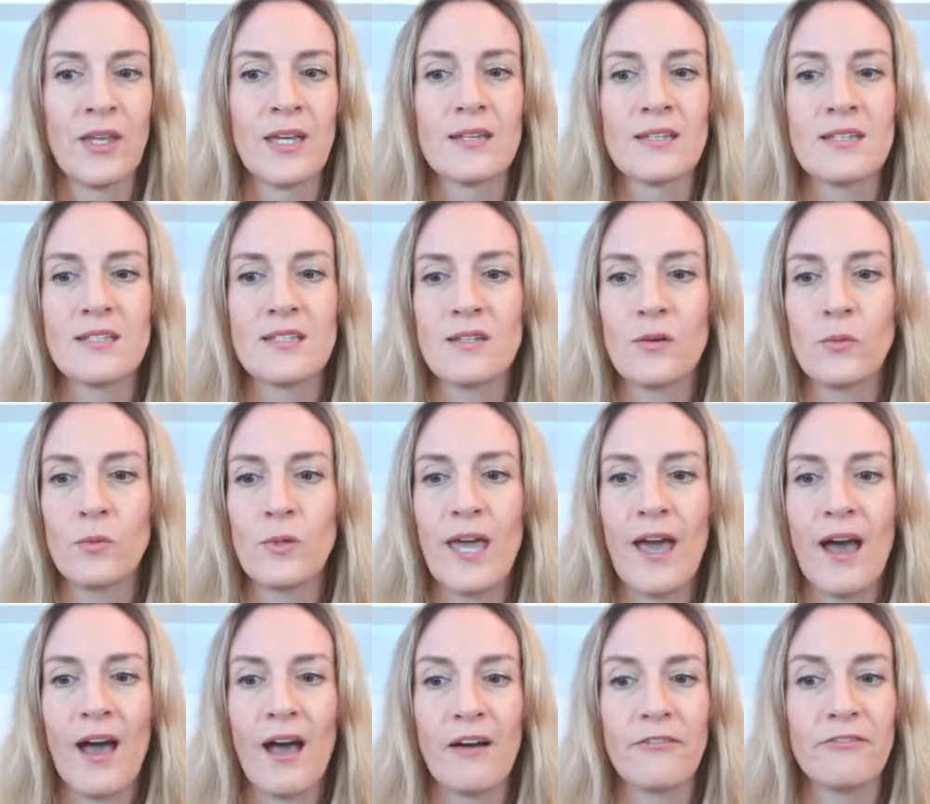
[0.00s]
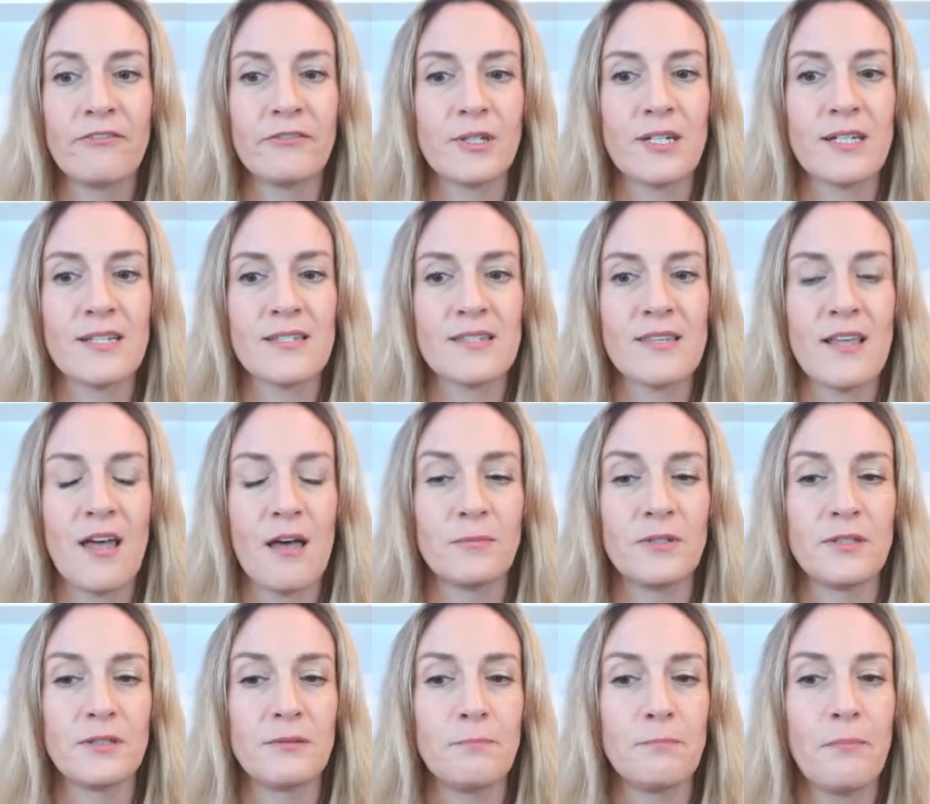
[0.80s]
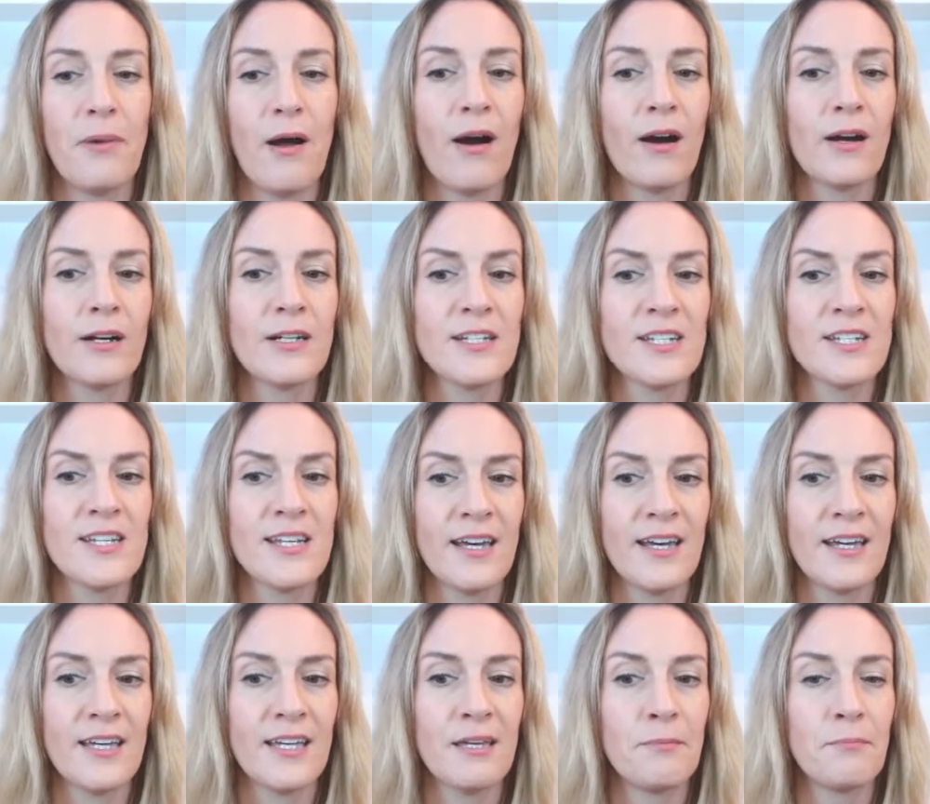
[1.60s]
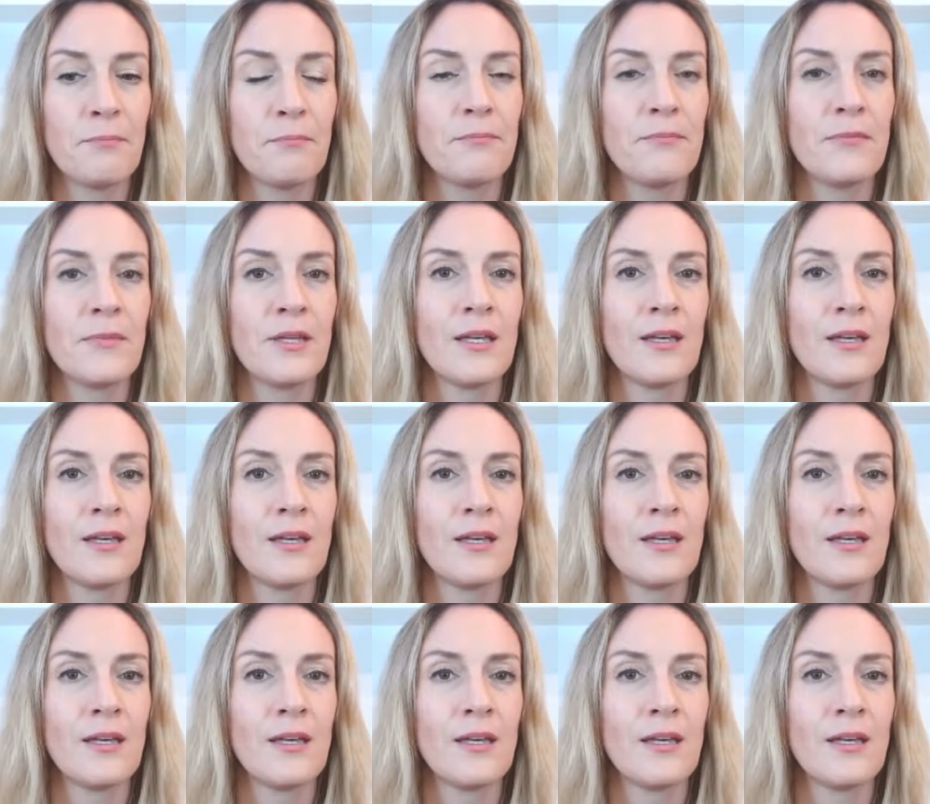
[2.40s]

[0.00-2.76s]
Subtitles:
So we have, for example, part-time,